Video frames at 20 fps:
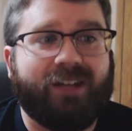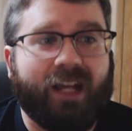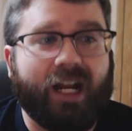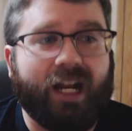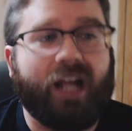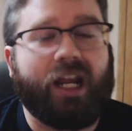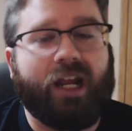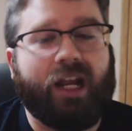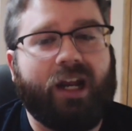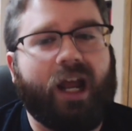
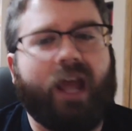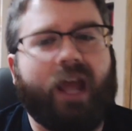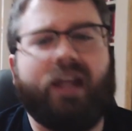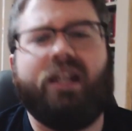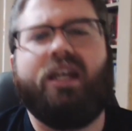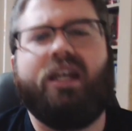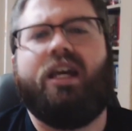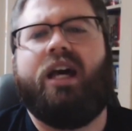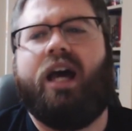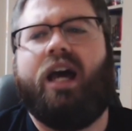And
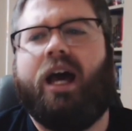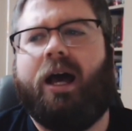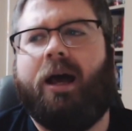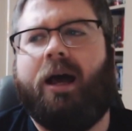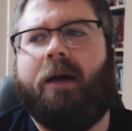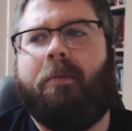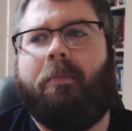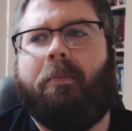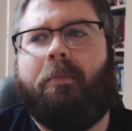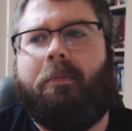
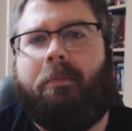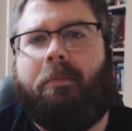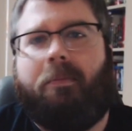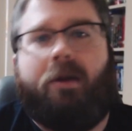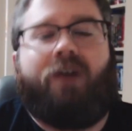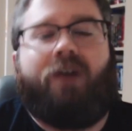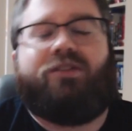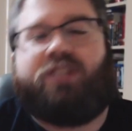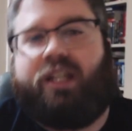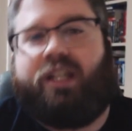
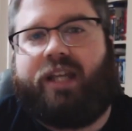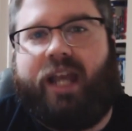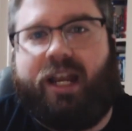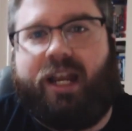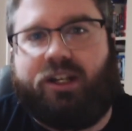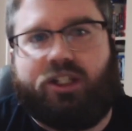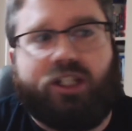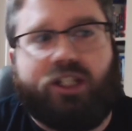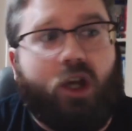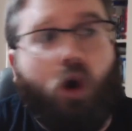obviously,
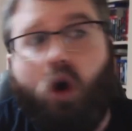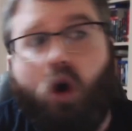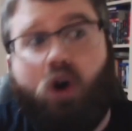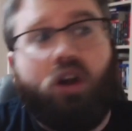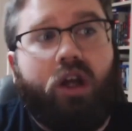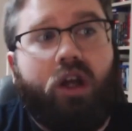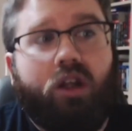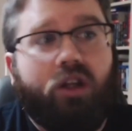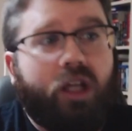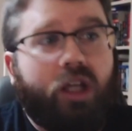can't just say,
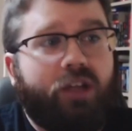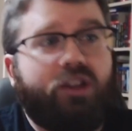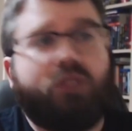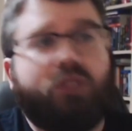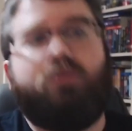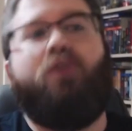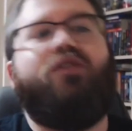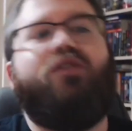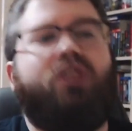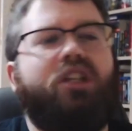oh,
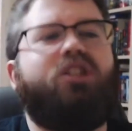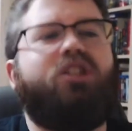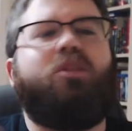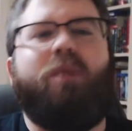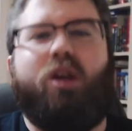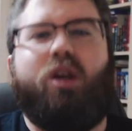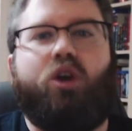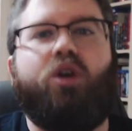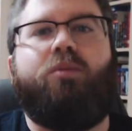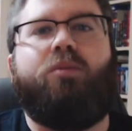this movie, this can
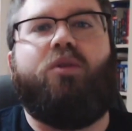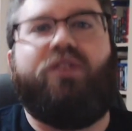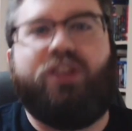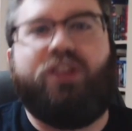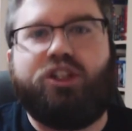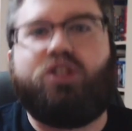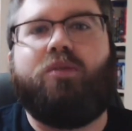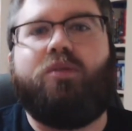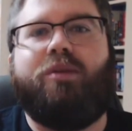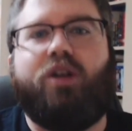be a good movie.
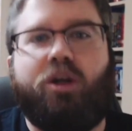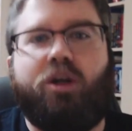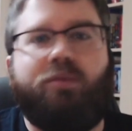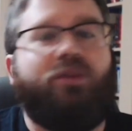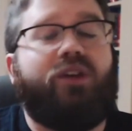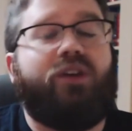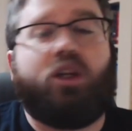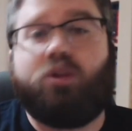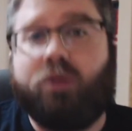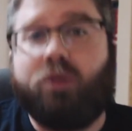This can be a good
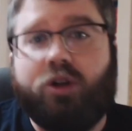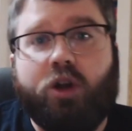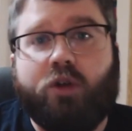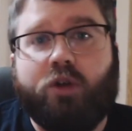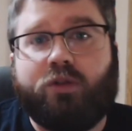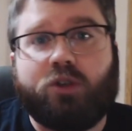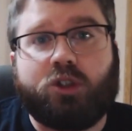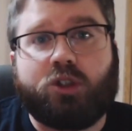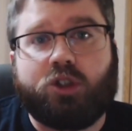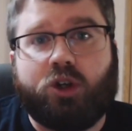movie. Because we don't know
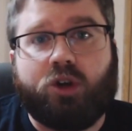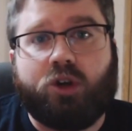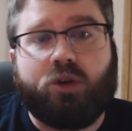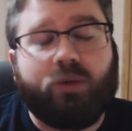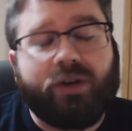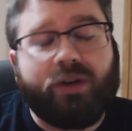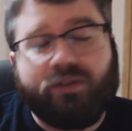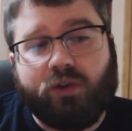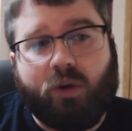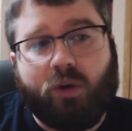for sure.
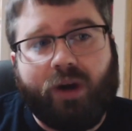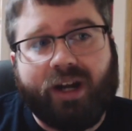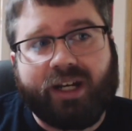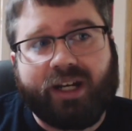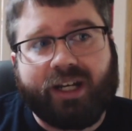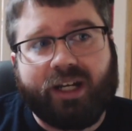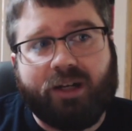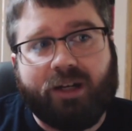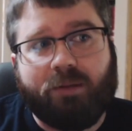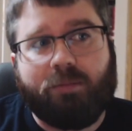We have no
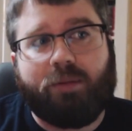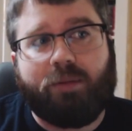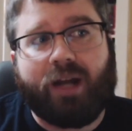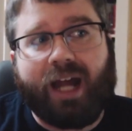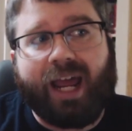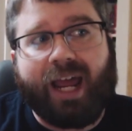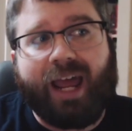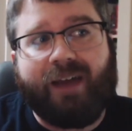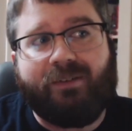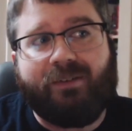idea. But
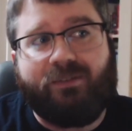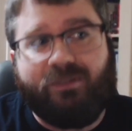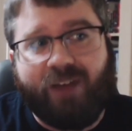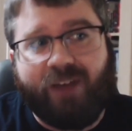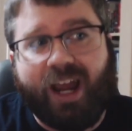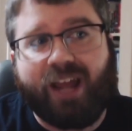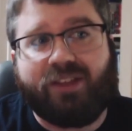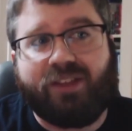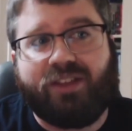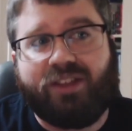I have
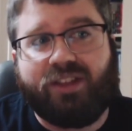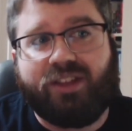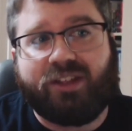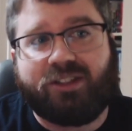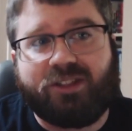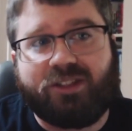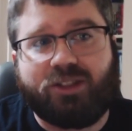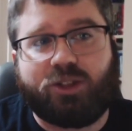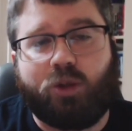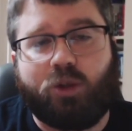faith that
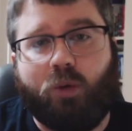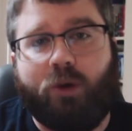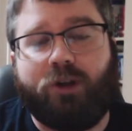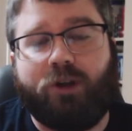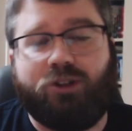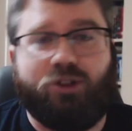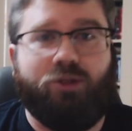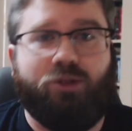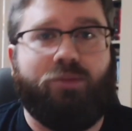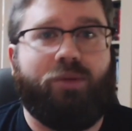this is
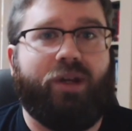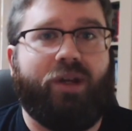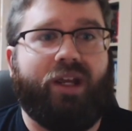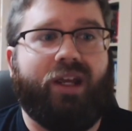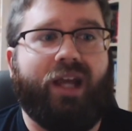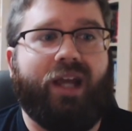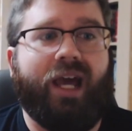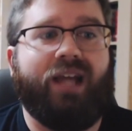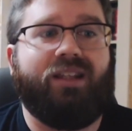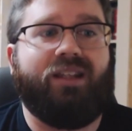going to
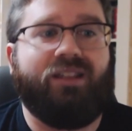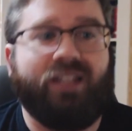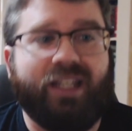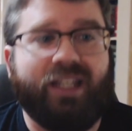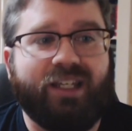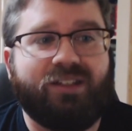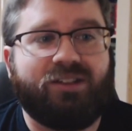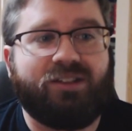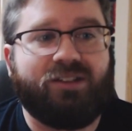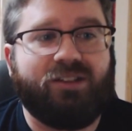be at
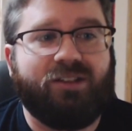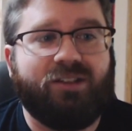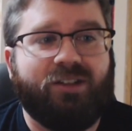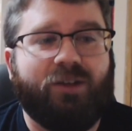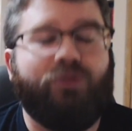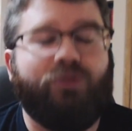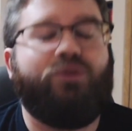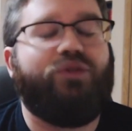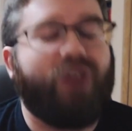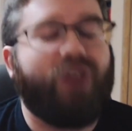least
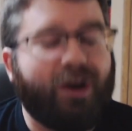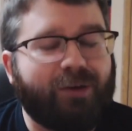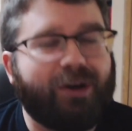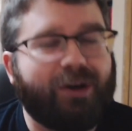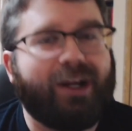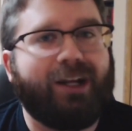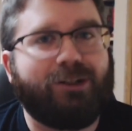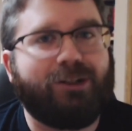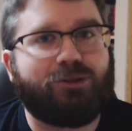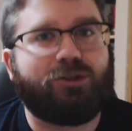
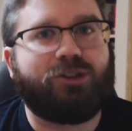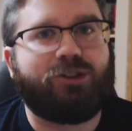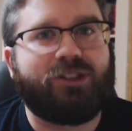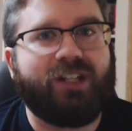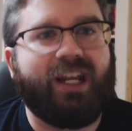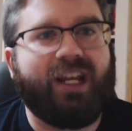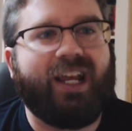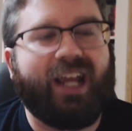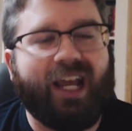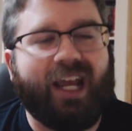very
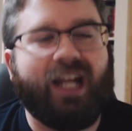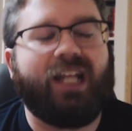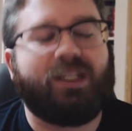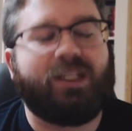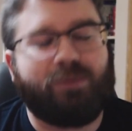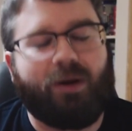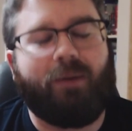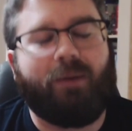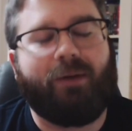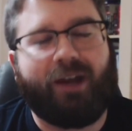interesting. And
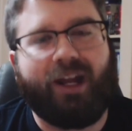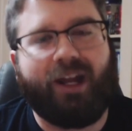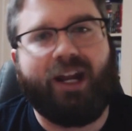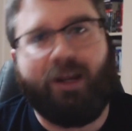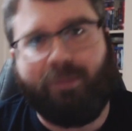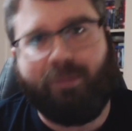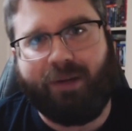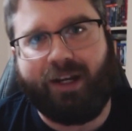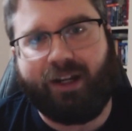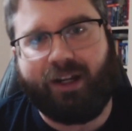it's probably going to
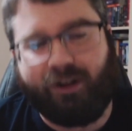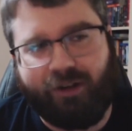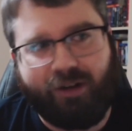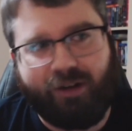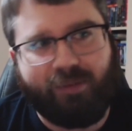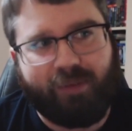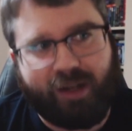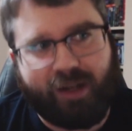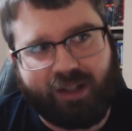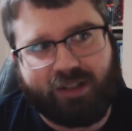end up being
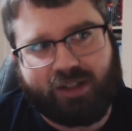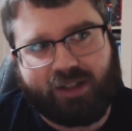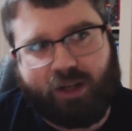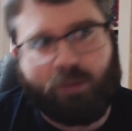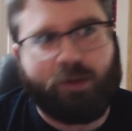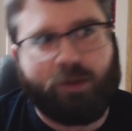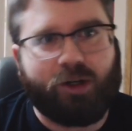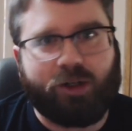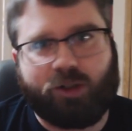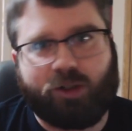good. Because it's
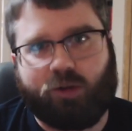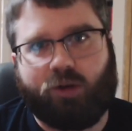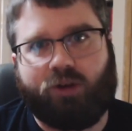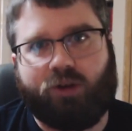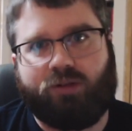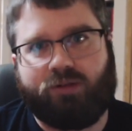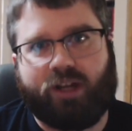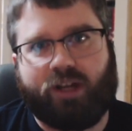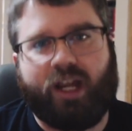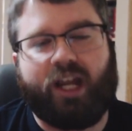Guillermo del
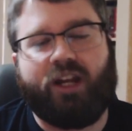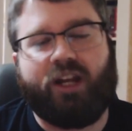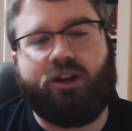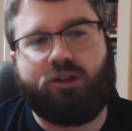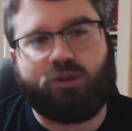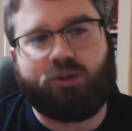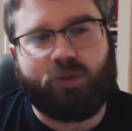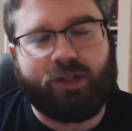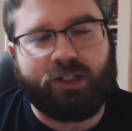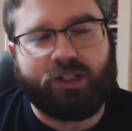Toro. Okay, he
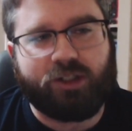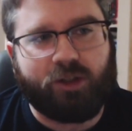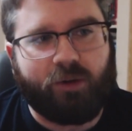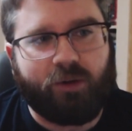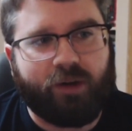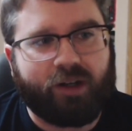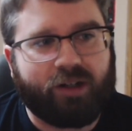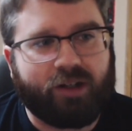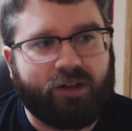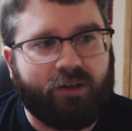knows what he's
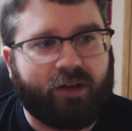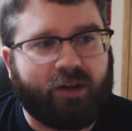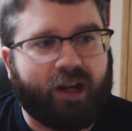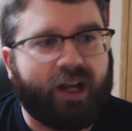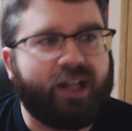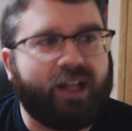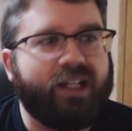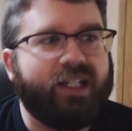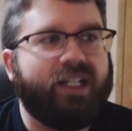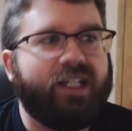doing.
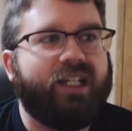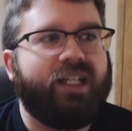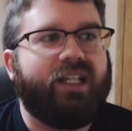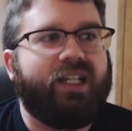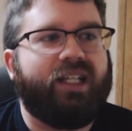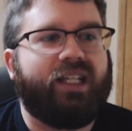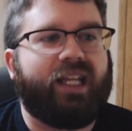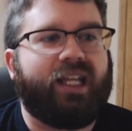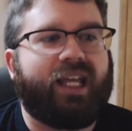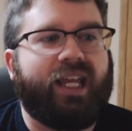Okay.
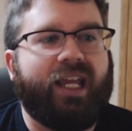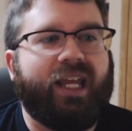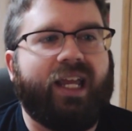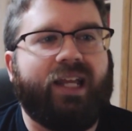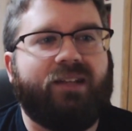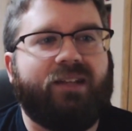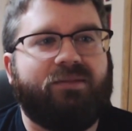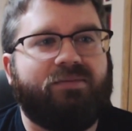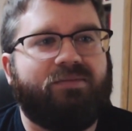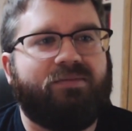Like,
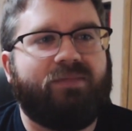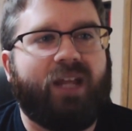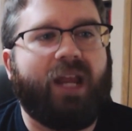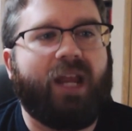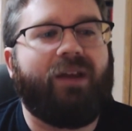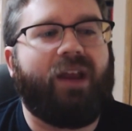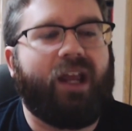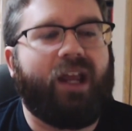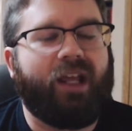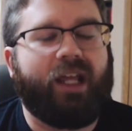he's
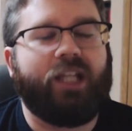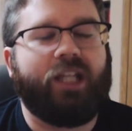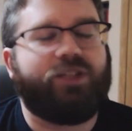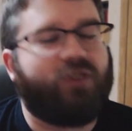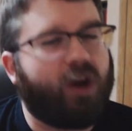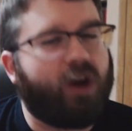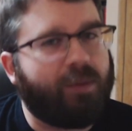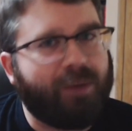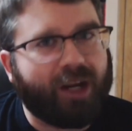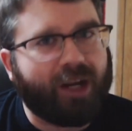
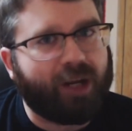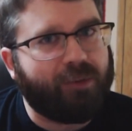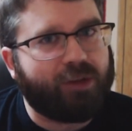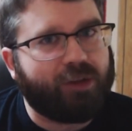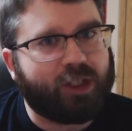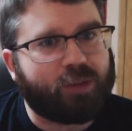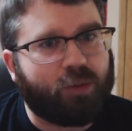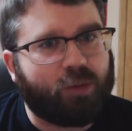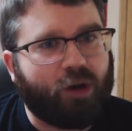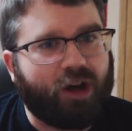very picky
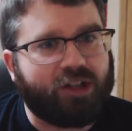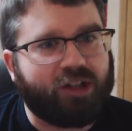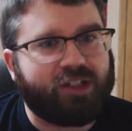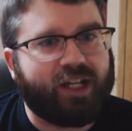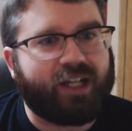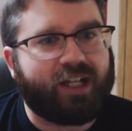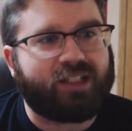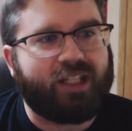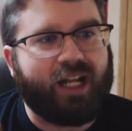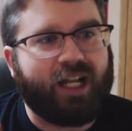with his
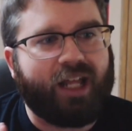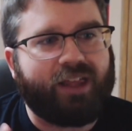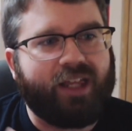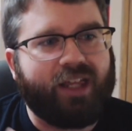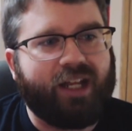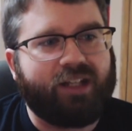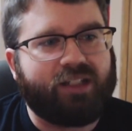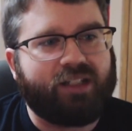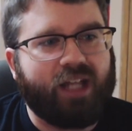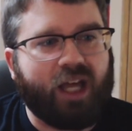projects. And I
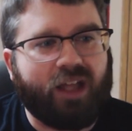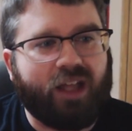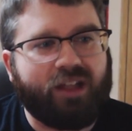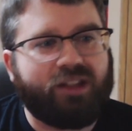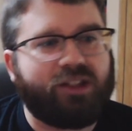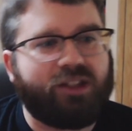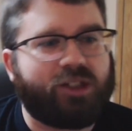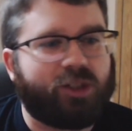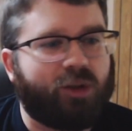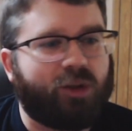think
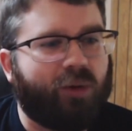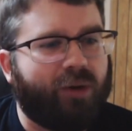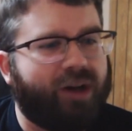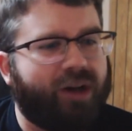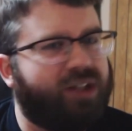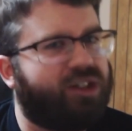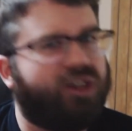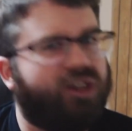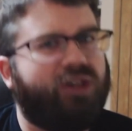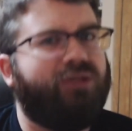telling this story
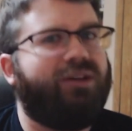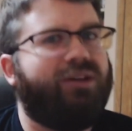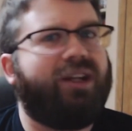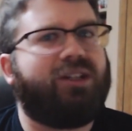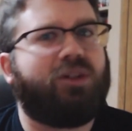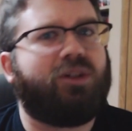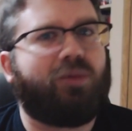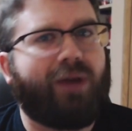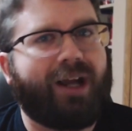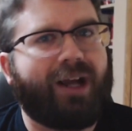is a
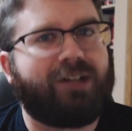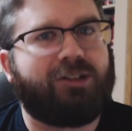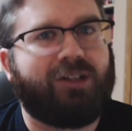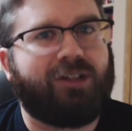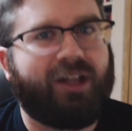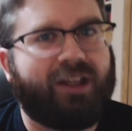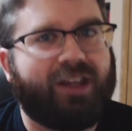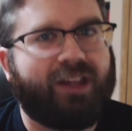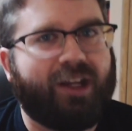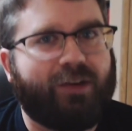unique
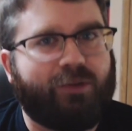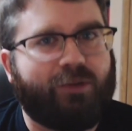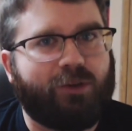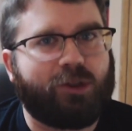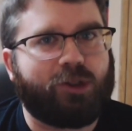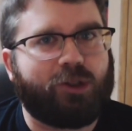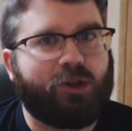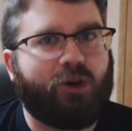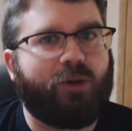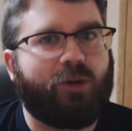direction, I think, for
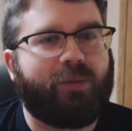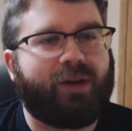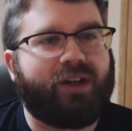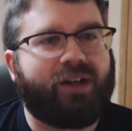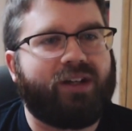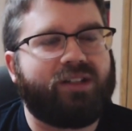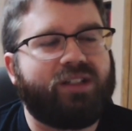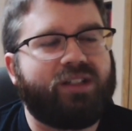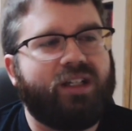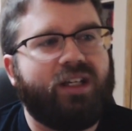sure.
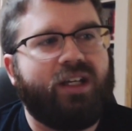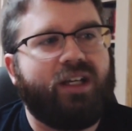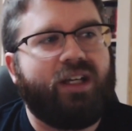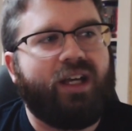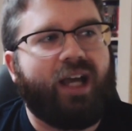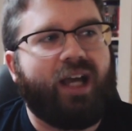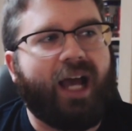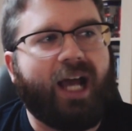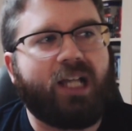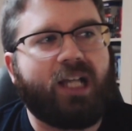Because,
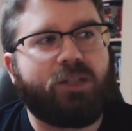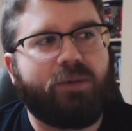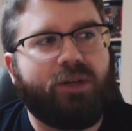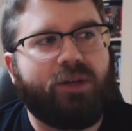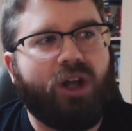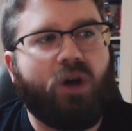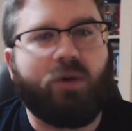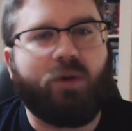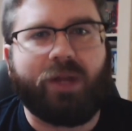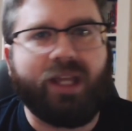as we
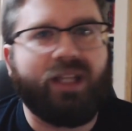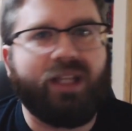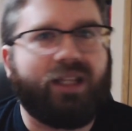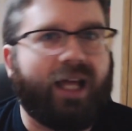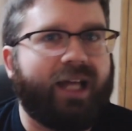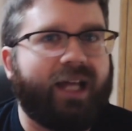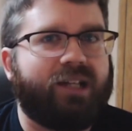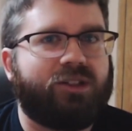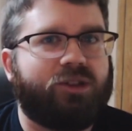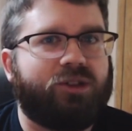know, he
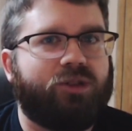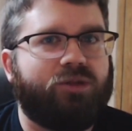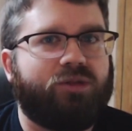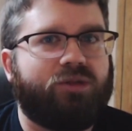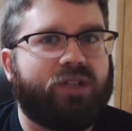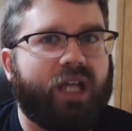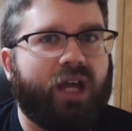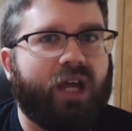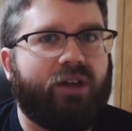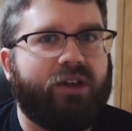likes to
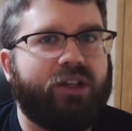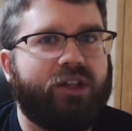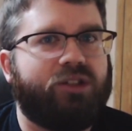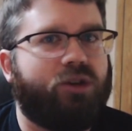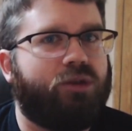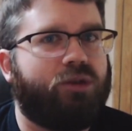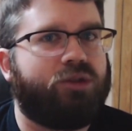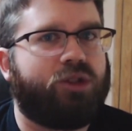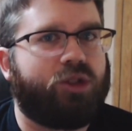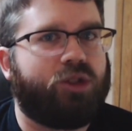tell his
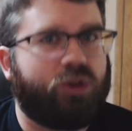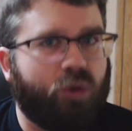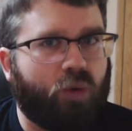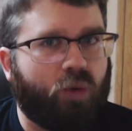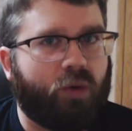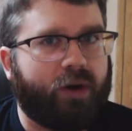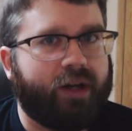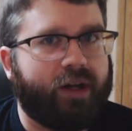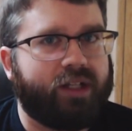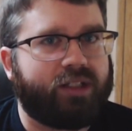own
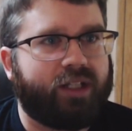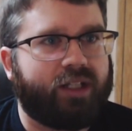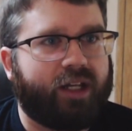stories.